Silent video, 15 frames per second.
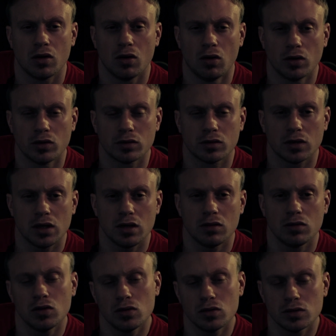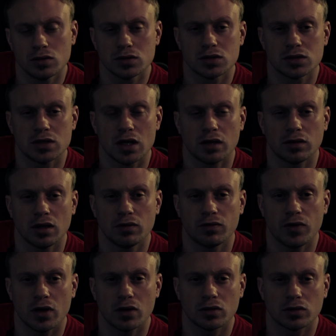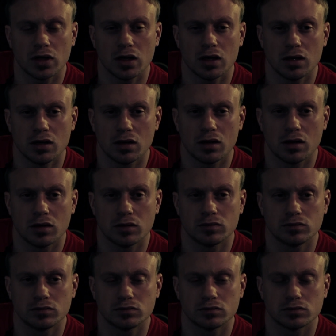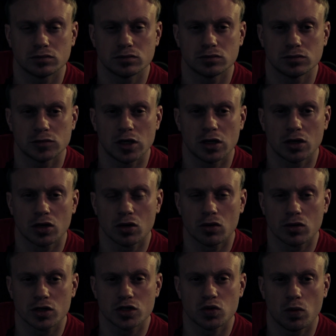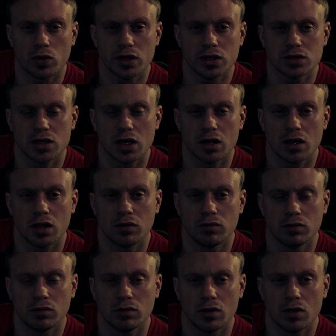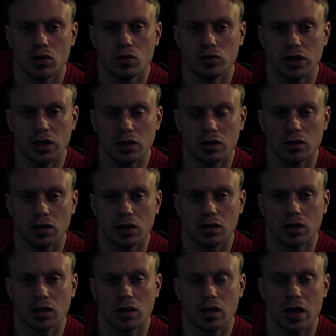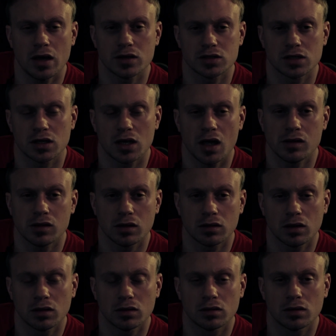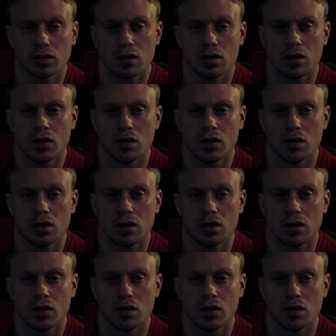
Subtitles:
on the news that they found a girl in her 20s that had OD'd in a house in Kensington,